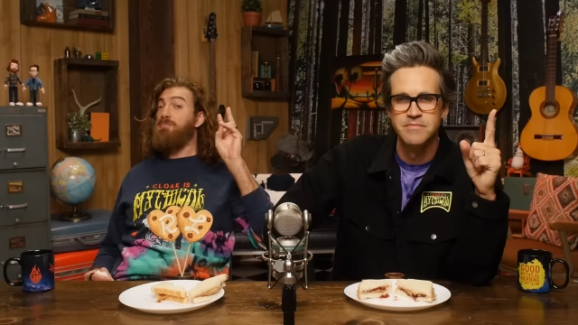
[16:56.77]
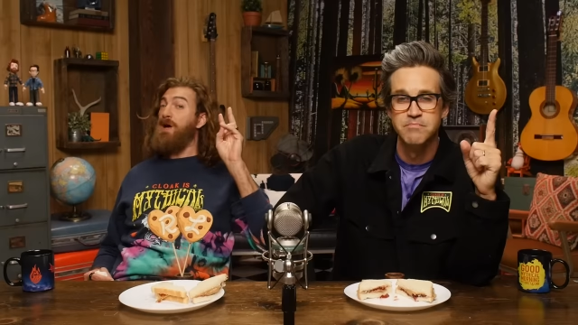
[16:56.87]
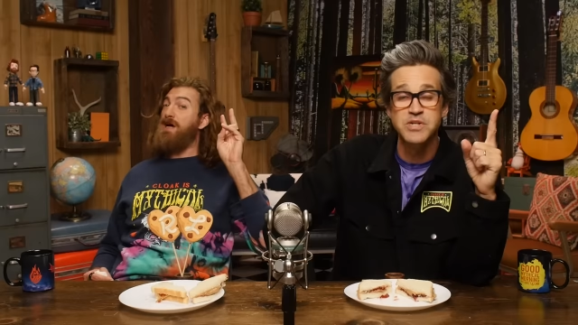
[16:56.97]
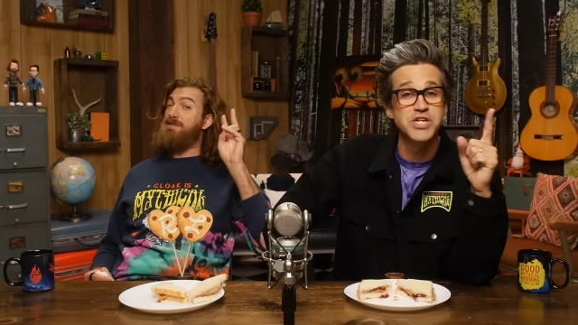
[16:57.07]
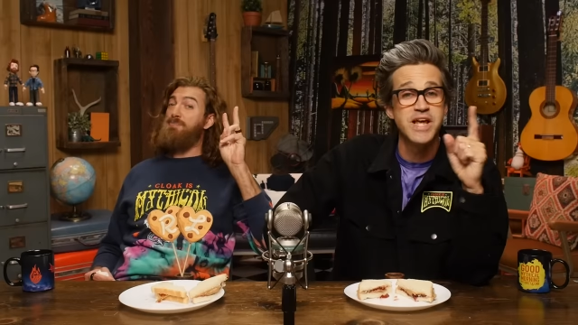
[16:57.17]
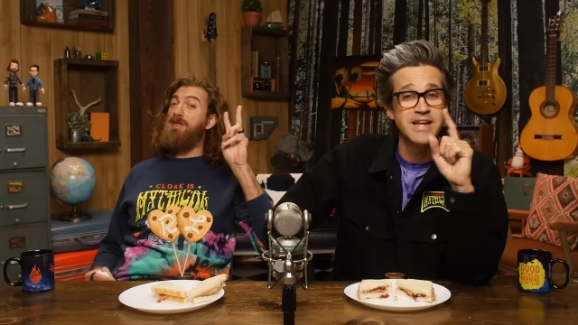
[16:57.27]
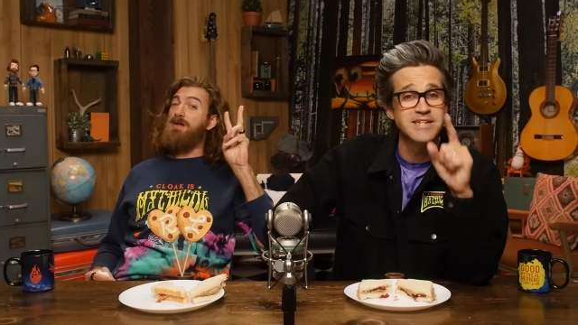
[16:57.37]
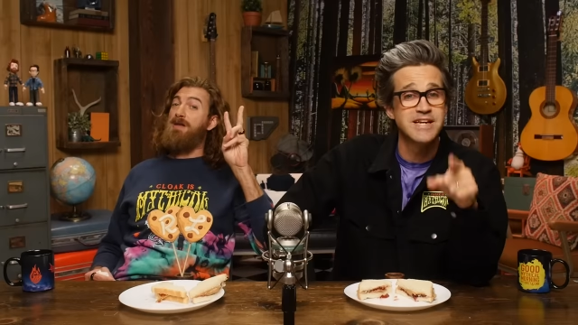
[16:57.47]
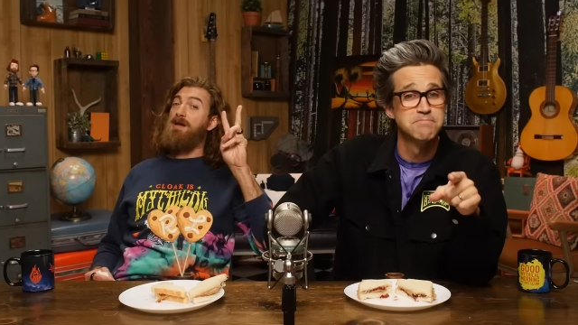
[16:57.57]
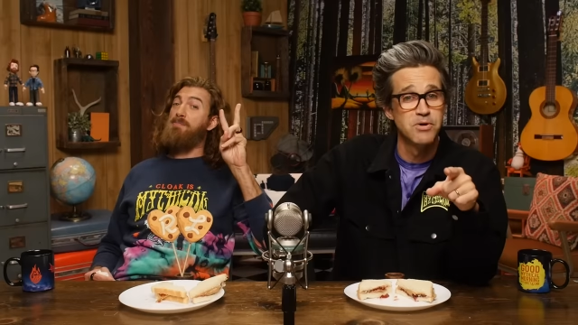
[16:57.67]

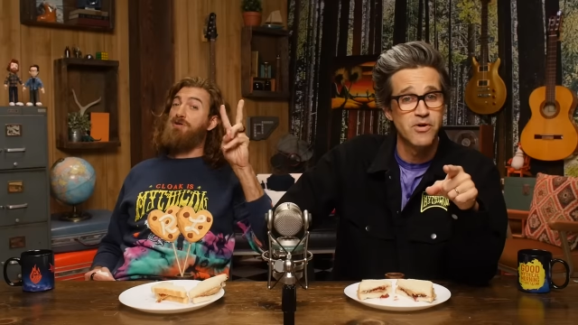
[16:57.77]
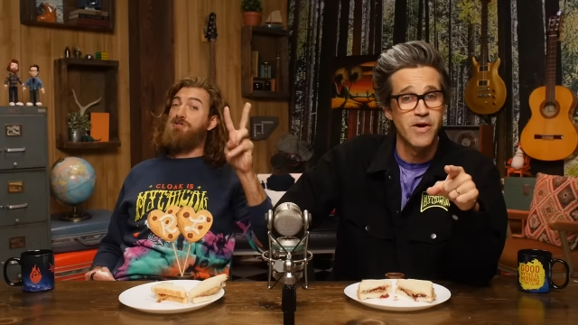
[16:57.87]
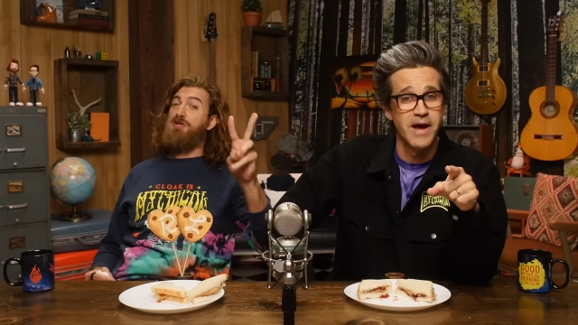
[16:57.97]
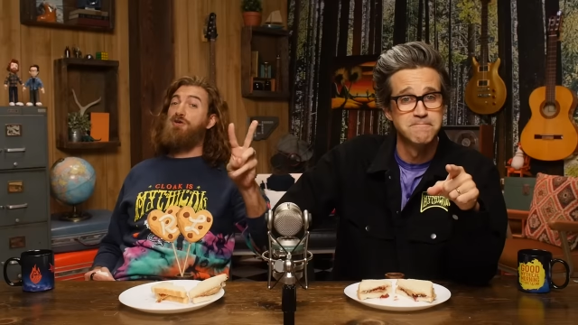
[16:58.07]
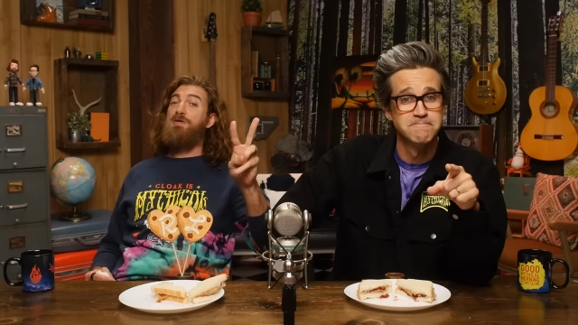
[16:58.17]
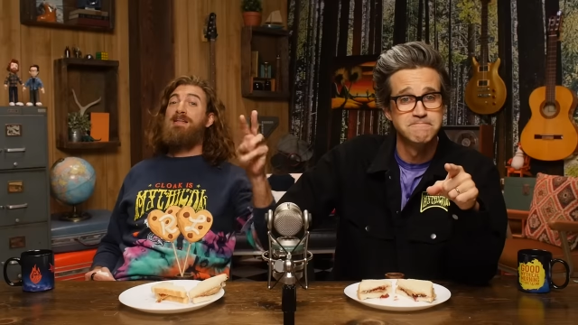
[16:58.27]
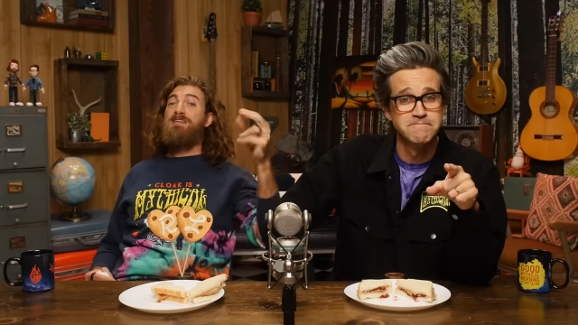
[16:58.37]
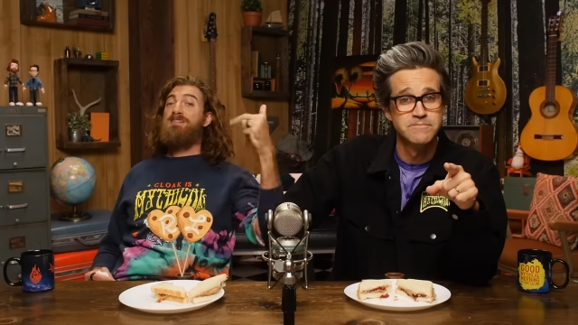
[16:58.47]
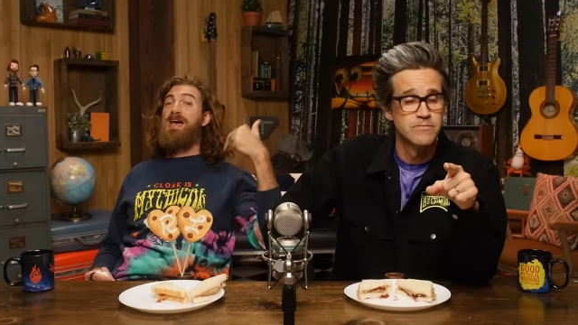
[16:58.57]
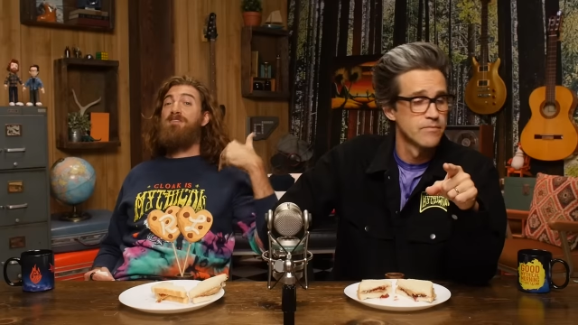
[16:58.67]
Speaker 1: Possibility number two,
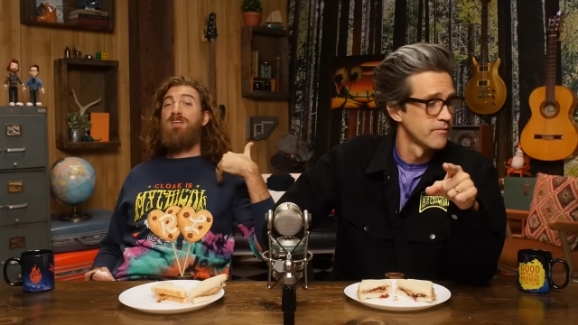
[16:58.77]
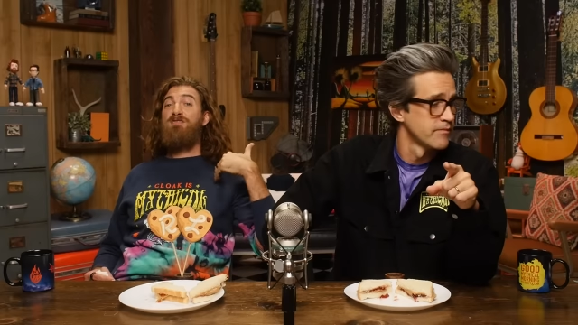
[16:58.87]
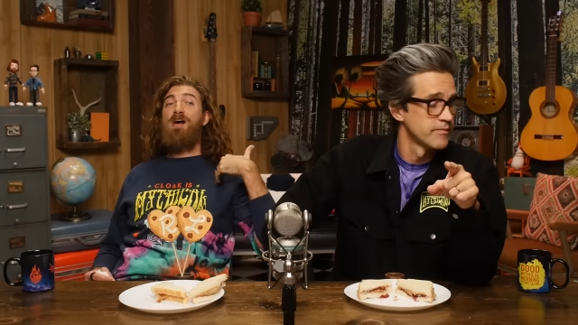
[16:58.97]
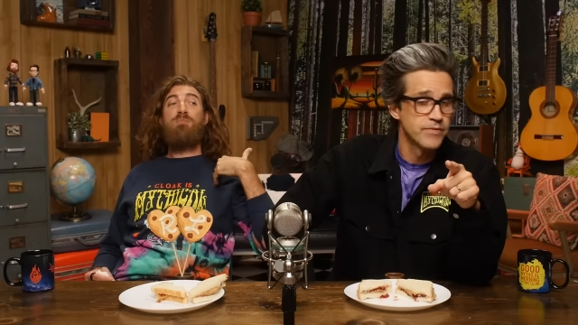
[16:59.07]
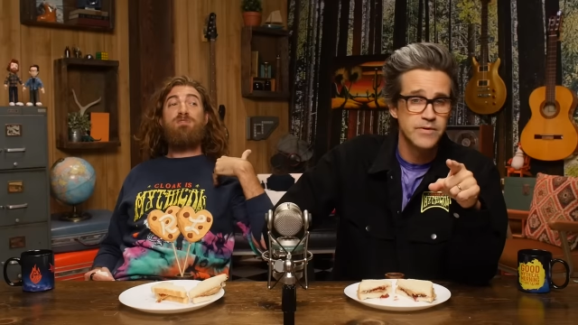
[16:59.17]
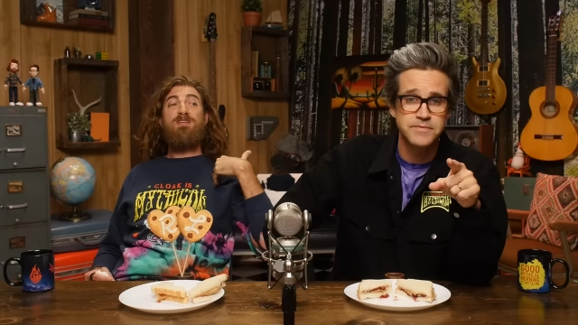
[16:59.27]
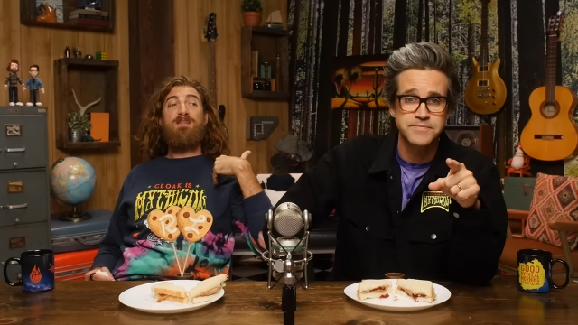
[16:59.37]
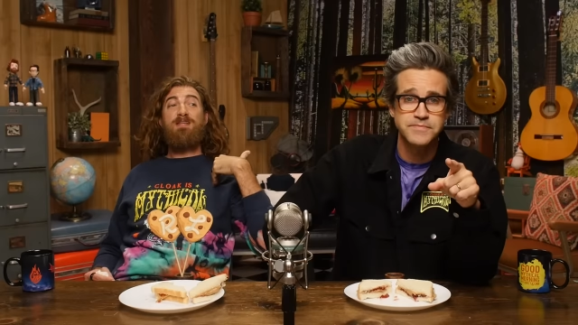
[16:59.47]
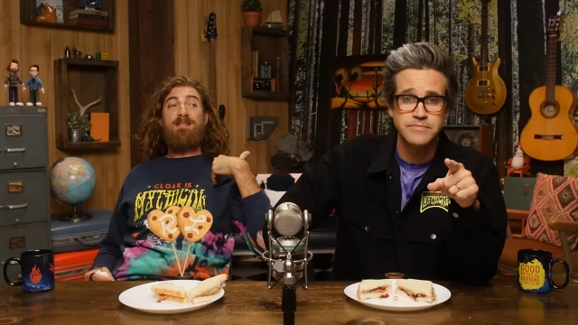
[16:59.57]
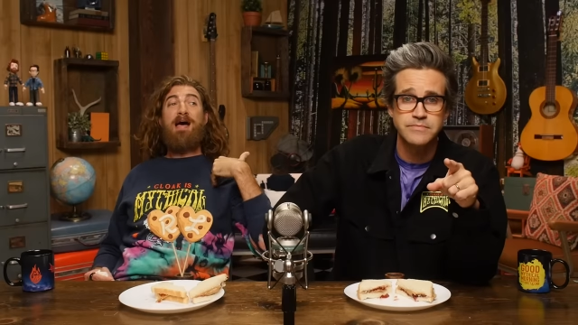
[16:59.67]
75%
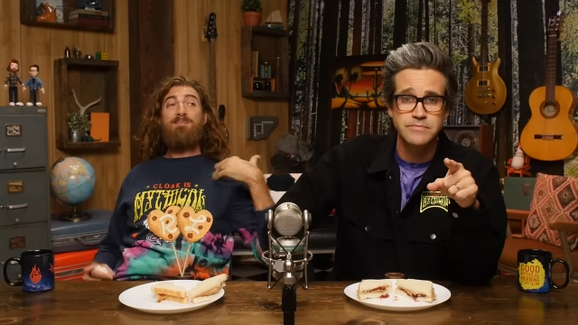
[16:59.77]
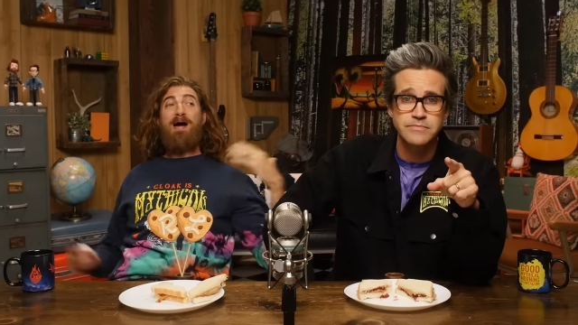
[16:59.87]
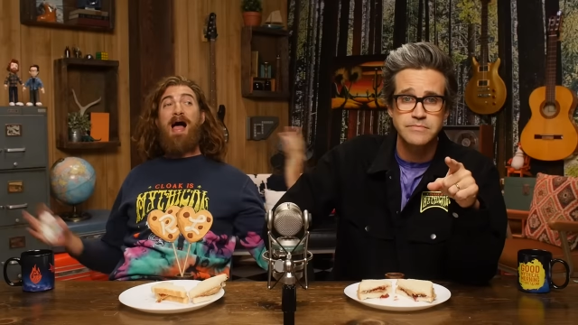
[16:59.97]
of the time,